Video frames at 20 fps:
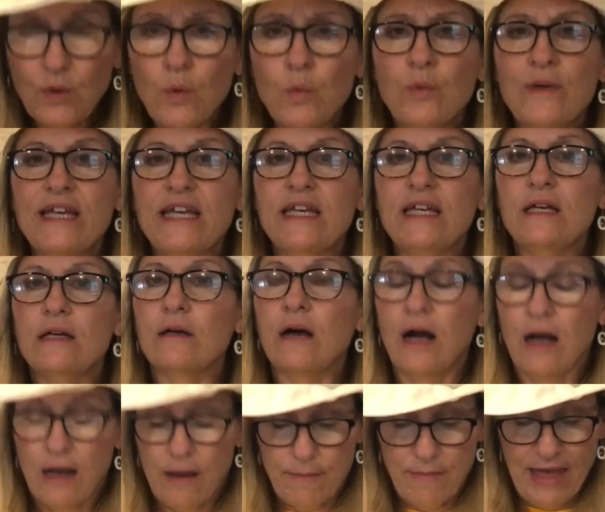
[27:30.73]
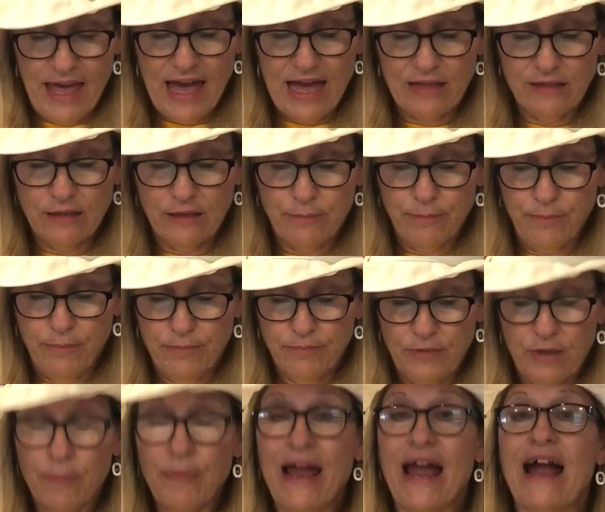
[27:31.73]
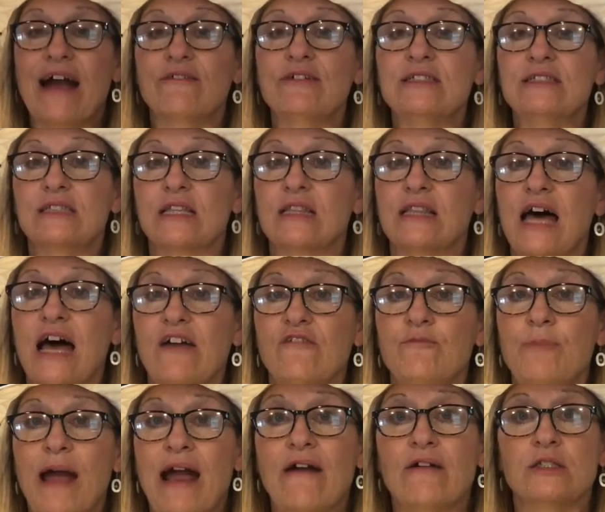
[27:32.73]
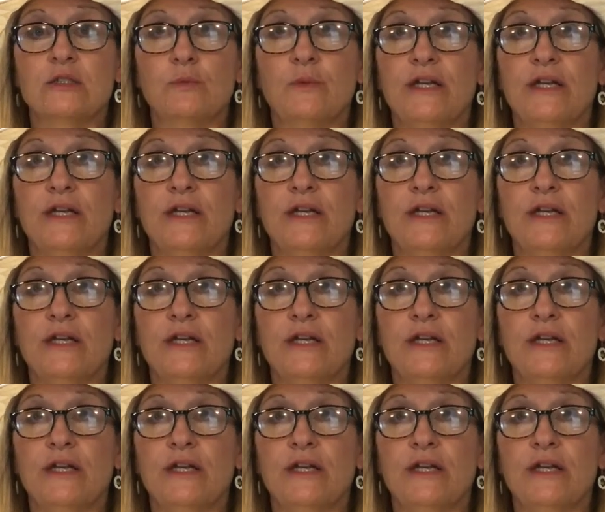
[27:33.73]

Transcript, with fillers: We um, had the, the parrots, the live parrots.